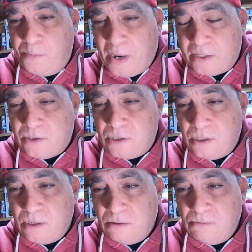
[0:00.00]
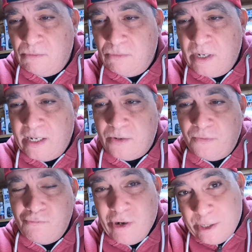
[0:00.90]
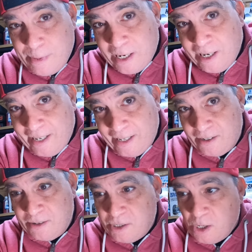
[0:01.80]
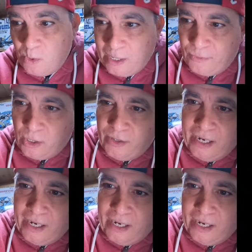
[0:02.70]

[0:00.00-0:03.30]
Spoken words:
but it's reasonably clean, so we'll have a look at